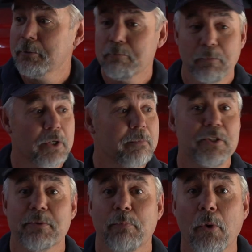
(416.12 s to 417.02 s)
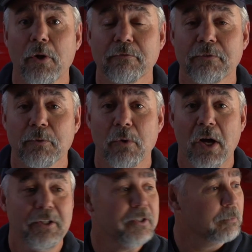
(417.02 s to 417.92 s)
You're going to be spoiled for
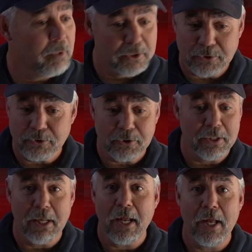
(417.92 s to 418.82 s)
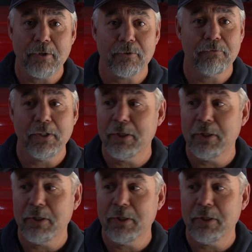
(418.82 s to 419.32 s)
one. Your muscles are going to atrophy.